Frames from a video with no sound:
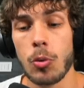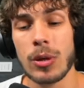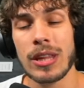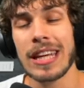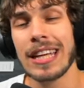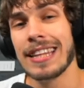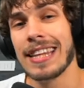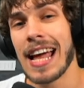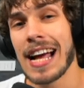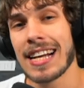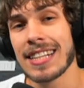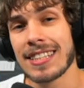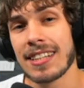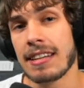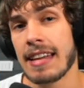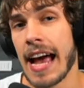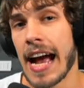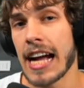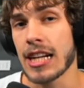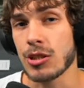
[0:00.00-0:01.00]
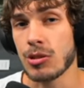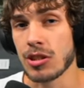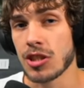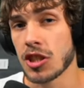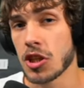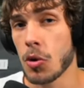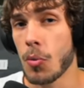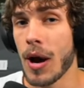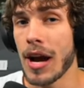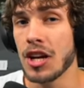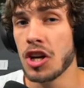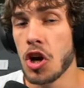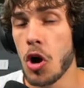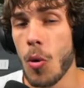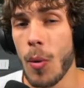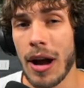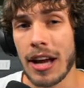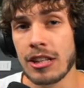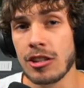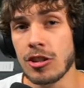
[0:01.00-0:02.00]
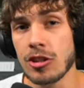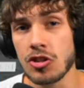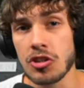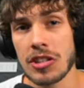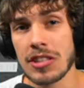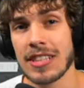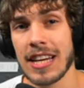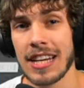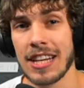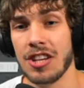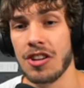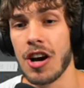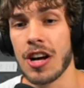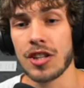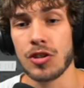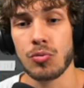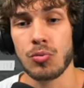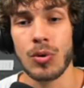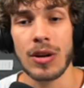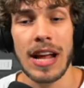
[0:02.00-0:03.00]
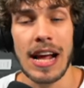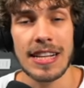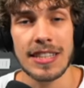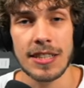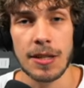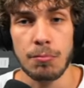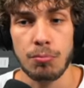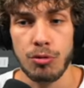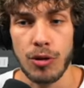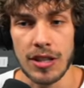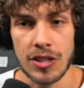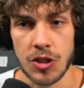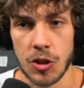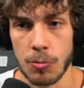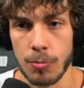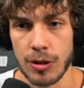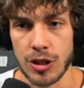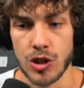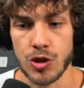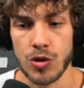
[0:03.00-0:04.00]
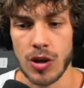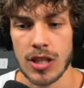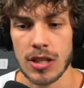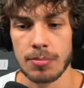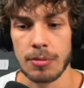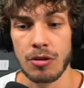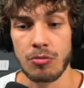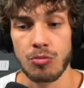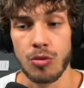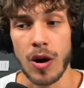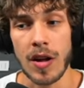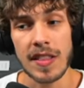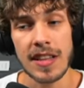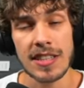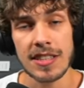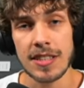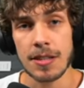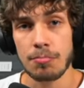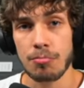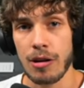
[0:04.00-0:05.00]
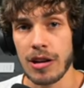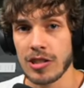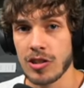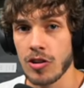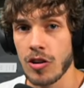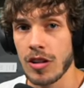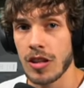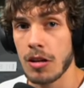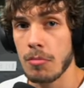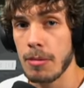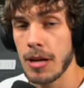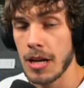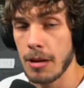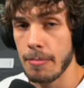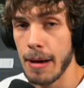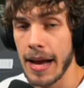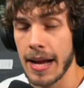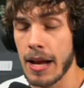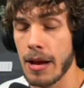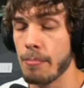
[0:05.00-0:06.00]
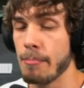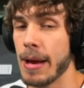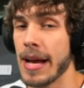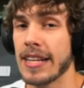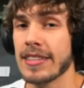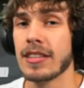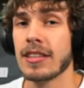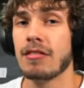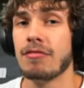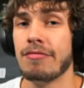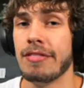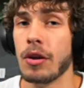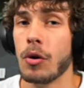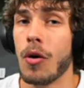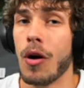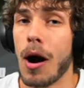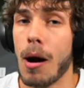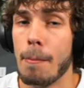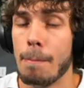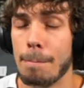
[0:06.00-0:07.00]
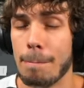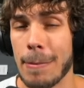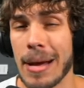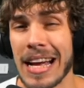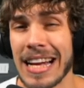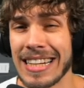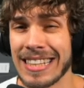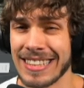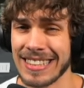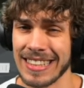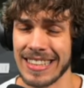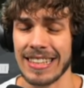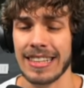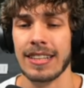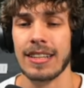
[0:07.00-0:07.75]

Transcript: For the next attachment, so I know I usually say not to run a suppressor, but trust me, run the suppressor on the Minibak. It makes it feel amazing.